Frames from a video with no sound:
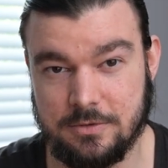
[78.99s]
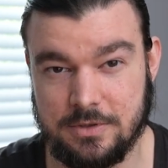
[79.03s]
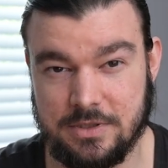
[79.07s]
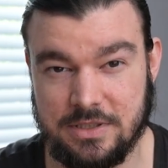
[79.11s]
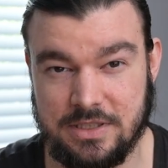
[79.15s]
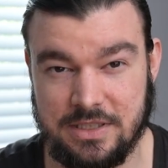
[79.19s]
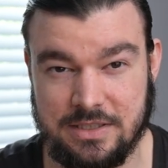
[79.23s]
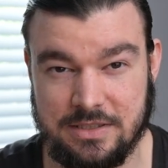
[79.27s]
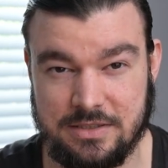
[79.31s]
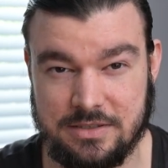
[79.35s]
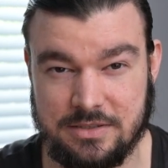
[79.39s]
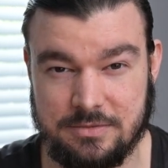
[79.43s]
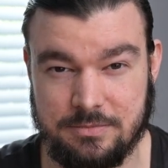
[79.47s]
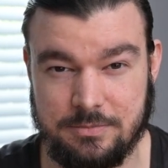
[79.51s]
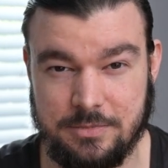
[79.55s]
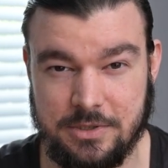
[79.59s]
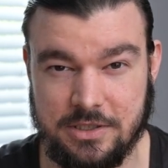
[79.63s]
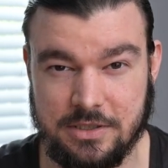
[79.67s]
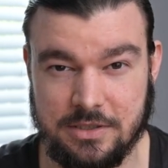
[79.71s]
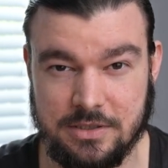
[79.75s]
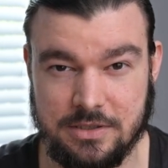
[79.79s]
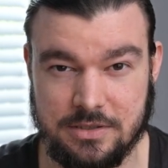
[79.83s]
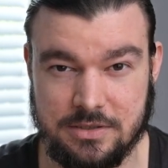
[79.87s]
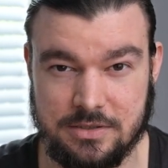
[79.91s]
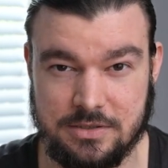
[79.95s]
That's
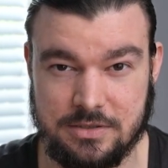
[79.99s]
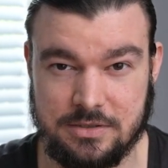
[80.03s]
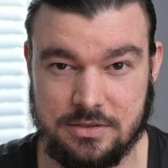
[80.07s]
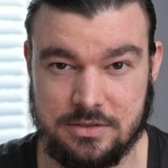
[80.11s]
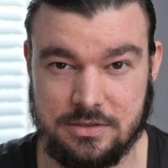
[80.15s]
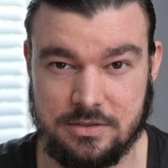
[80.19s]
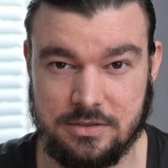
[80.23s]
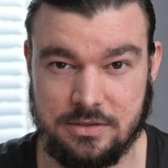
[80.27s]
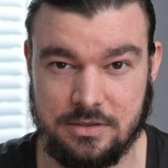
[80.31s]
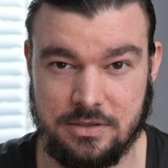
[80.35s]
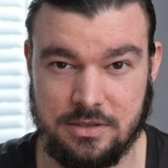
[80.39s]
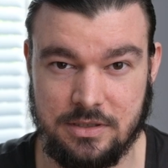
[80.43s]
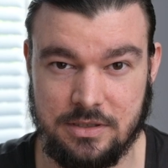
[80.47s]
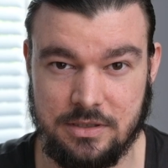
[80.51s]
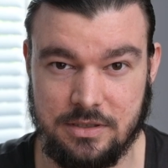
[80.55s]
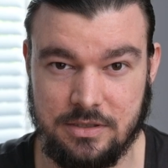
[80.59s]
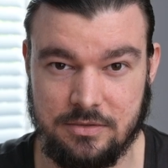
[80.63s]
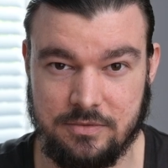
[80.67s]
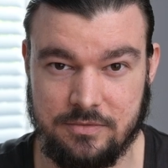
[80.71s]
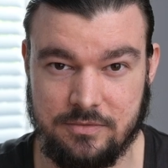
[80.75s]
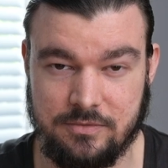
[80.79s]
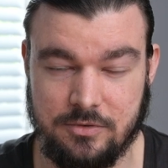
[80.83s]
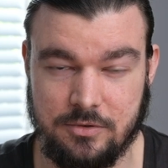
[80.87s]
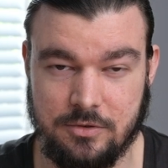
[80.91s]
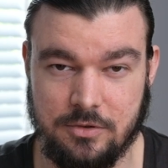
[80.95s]
because
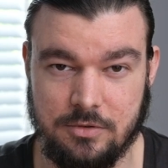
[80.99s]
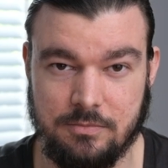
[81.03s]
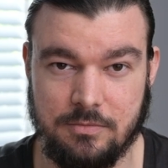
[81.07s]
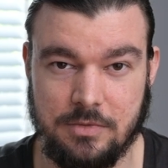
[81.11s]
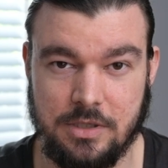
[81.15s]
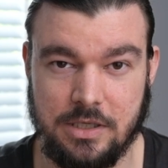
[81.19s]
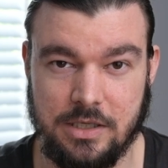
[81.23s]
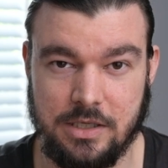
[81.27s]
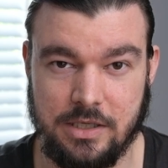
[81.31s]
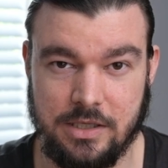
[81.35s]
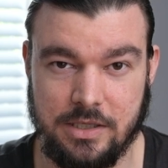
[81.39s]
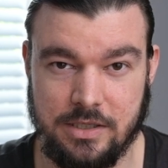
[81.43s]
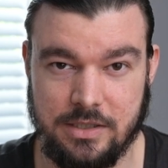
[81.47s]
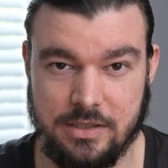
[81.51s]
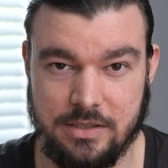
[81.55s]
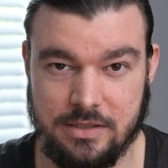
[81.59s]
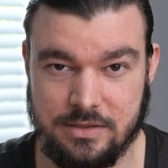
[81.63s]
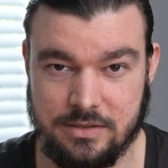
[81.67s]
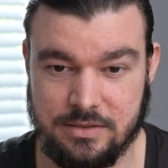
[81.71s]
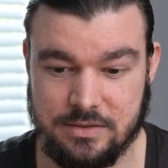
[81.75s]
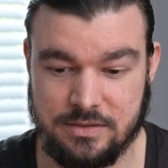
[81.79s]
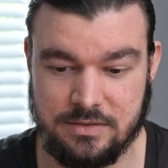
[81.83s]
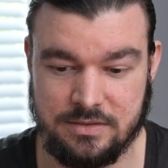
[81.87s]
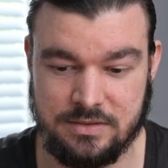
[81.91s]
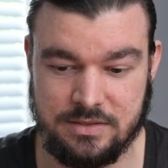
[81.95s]
for my
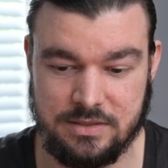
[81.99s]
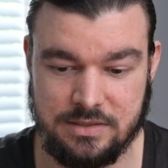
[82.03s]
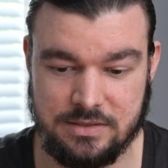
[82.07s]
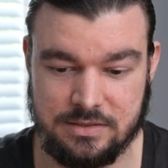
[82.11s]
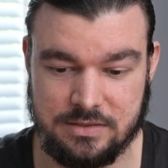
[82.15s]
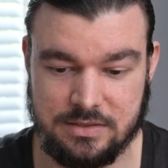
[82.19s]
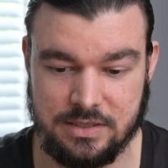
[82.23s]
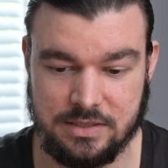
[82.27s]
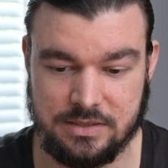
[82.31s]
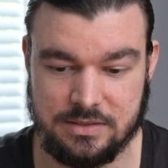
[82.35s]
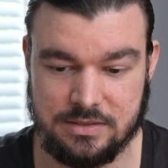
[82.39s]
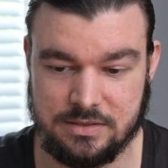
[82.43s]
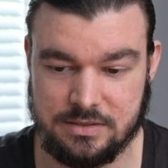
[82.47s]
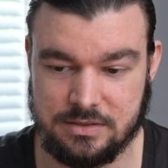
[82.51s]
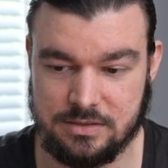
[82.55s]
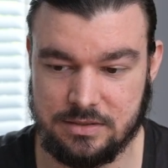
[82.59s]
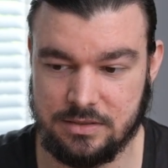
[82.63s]
Z6